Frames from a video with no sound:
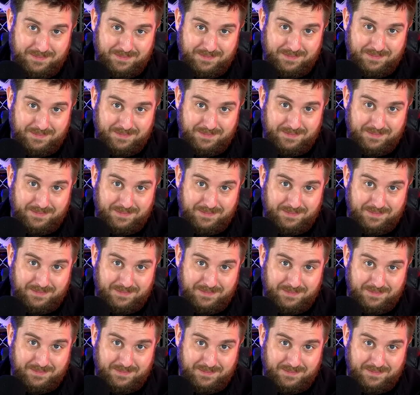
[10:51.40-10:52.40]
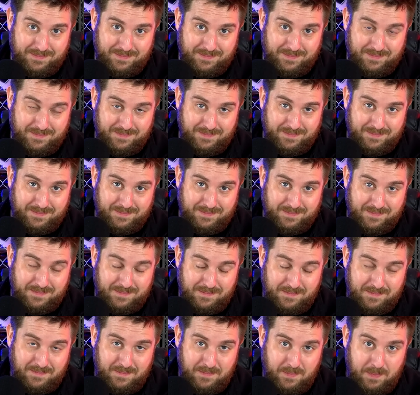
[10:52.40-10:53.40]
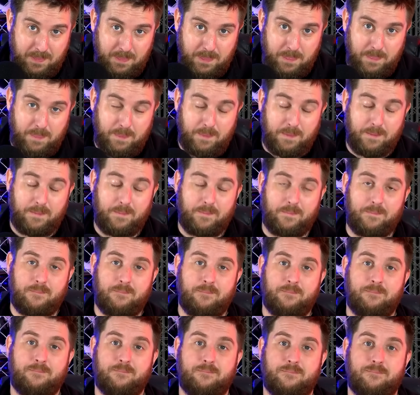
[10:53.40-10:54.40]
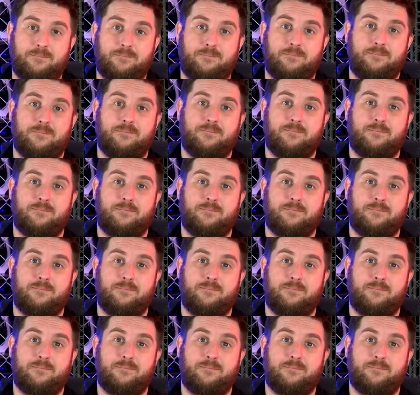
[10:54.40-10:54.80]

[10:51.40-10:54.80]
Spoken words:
This person isn't speaking.